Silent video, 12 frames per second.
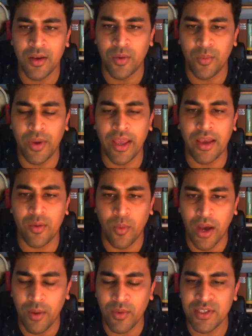where
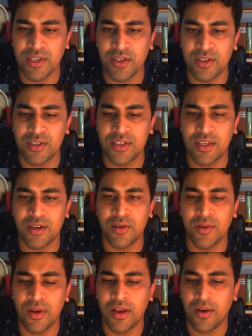Y was equal to
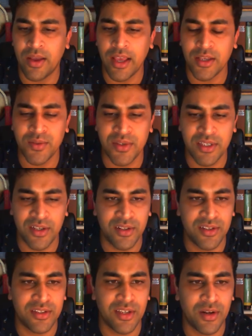0, X was equal
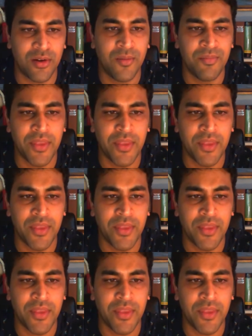to 0,